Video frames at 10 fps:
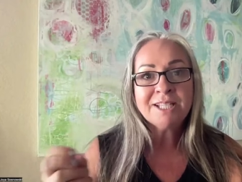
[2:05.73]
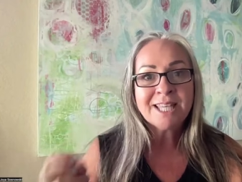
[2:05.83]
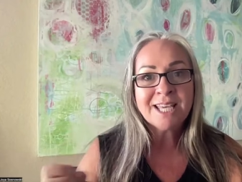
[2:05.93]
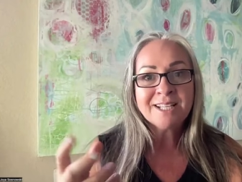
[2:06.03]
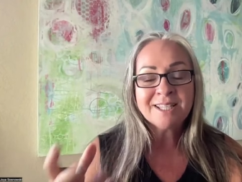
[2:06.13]

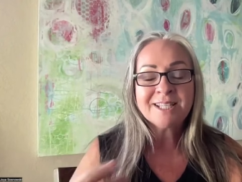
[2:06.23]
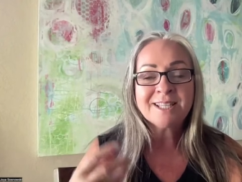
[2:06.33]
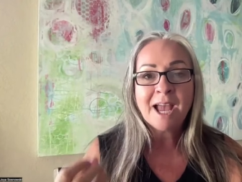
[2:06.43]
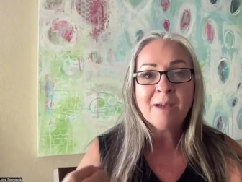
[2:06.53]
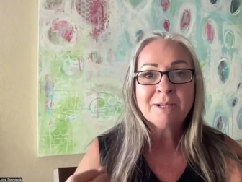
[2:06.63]
these things,
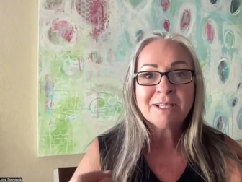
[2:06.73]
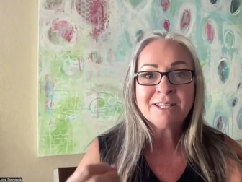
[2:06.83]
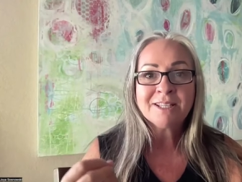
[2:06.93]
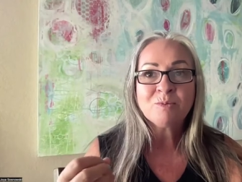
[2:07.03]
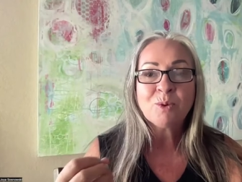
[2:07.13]
these habits,
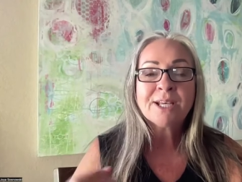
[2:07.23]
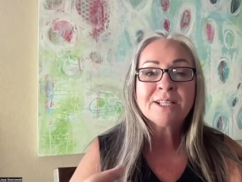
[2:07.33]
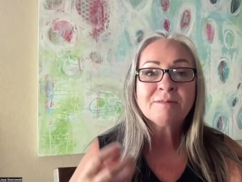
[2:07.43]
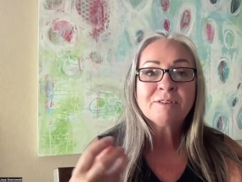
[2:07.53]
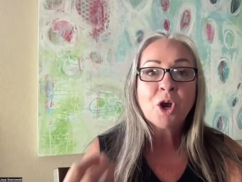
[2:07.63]
these
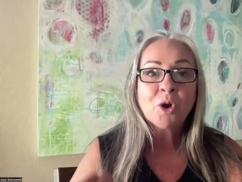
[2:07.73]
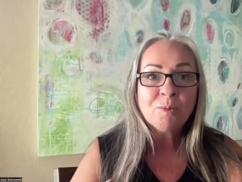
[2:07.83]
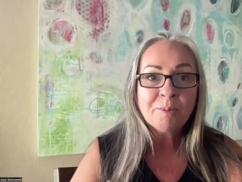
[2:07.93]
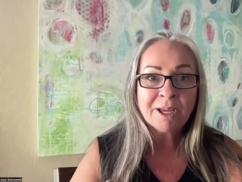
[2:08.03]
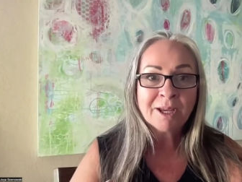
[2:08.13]
ways of
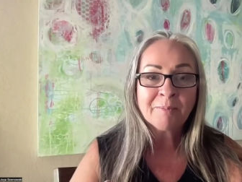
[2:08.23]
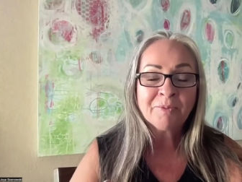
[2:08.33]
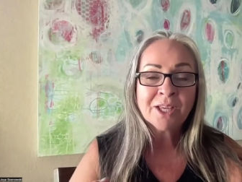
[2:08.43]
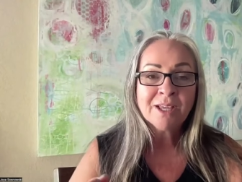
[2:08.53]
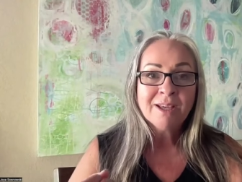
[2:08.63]

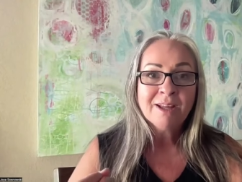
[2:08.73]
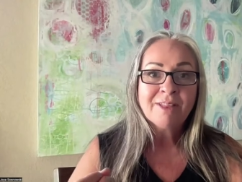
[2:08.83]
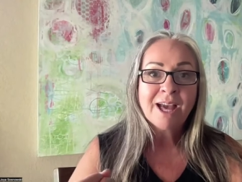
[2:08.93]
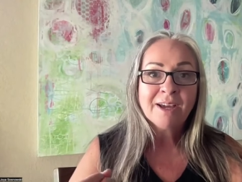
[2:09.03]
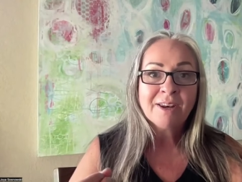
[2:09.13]
coping
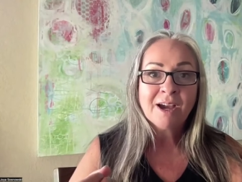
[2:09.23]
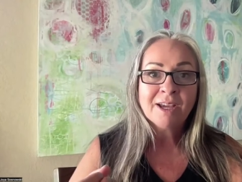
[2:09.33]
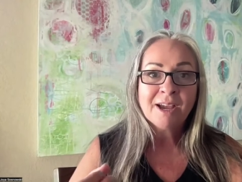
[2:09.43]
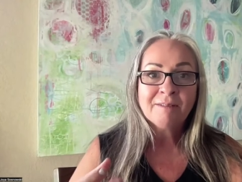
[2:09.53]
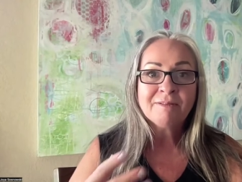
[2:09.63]
that
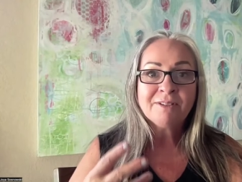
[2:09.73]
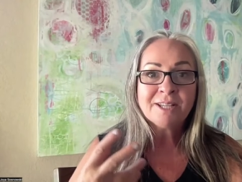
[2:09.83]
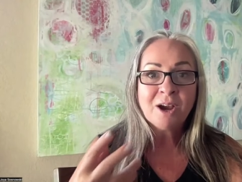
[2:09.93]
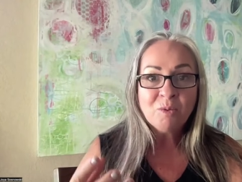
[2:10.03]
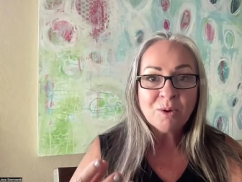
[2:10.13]
I
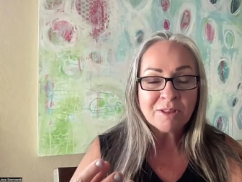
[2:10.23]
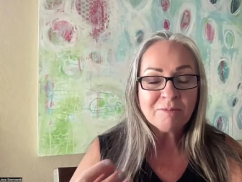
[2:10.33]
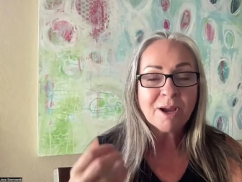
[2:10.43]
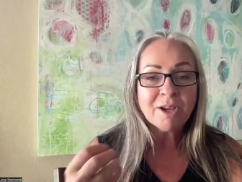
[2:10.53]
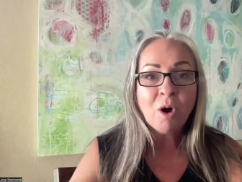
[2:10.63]
have dealt
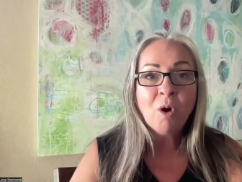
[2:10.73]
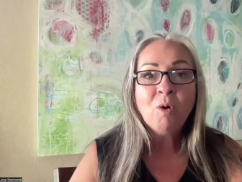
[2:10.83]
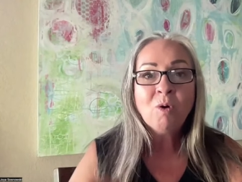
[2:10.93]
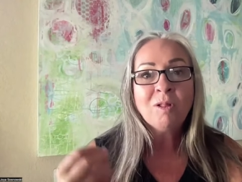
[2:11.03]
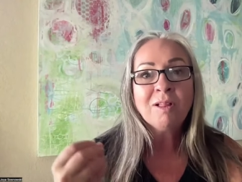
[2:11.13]
with my
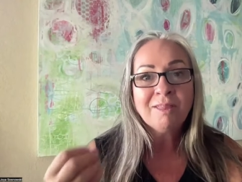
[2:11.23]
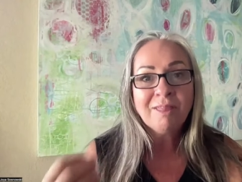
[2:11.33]
whole